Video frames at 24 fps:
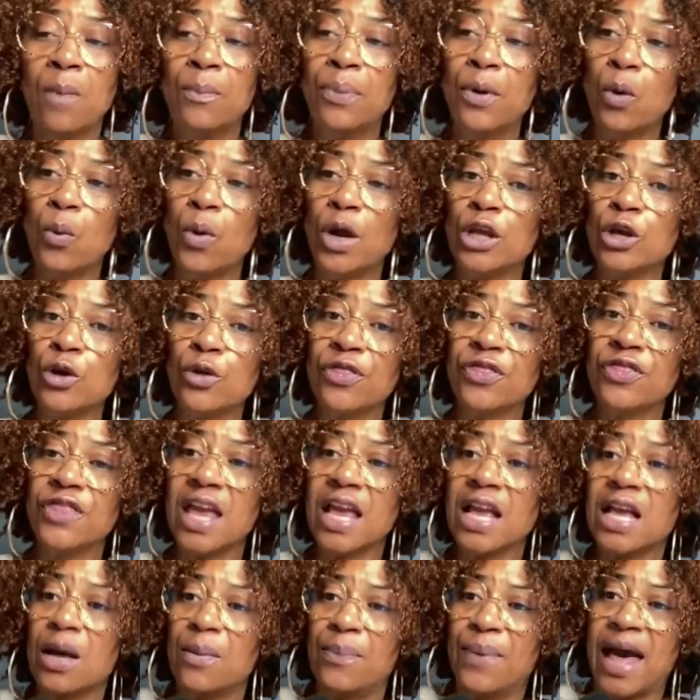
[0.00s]
But when you
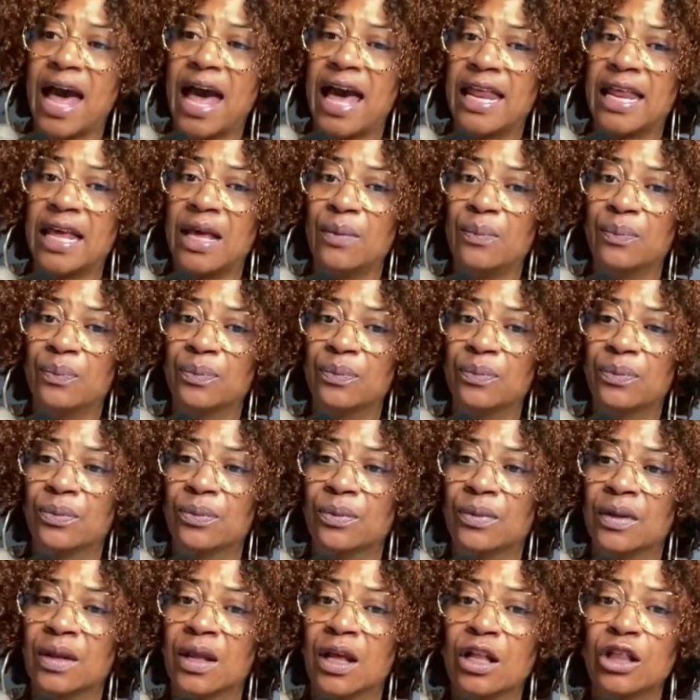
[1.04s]
think about it,
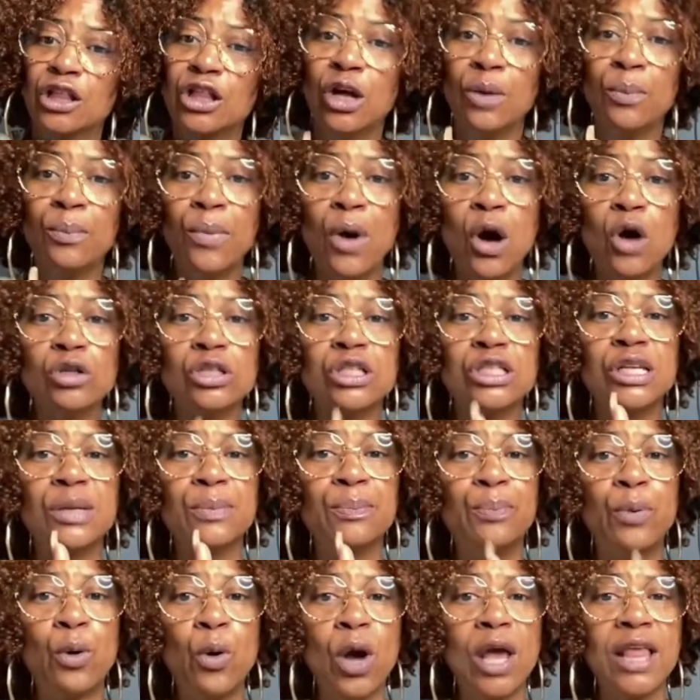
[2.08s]
the most
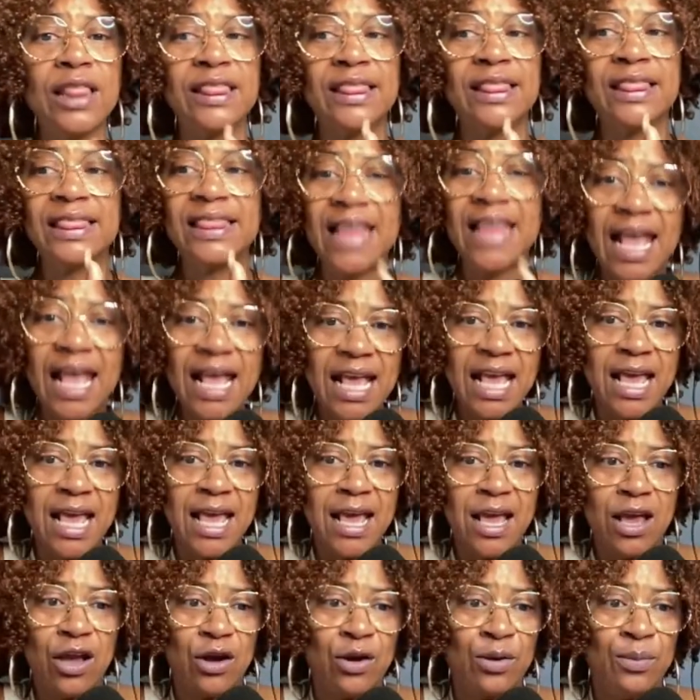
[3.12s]
important thing
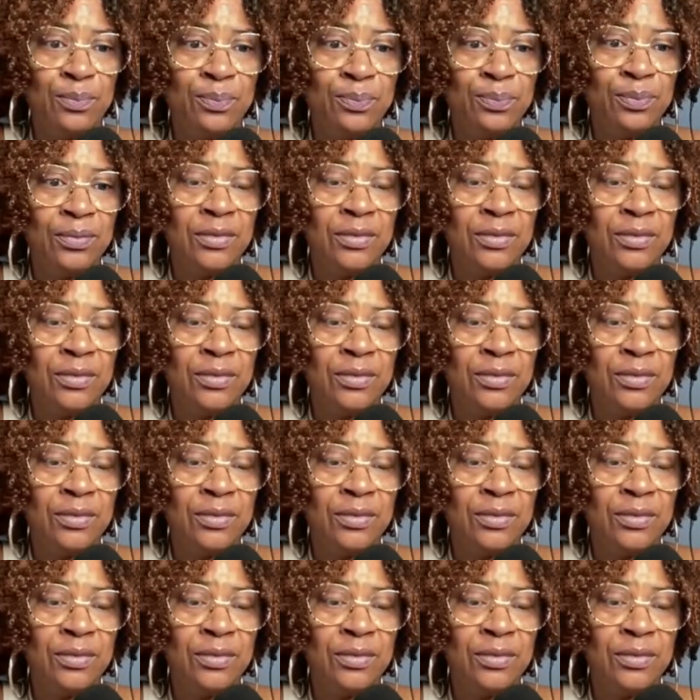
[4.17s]
here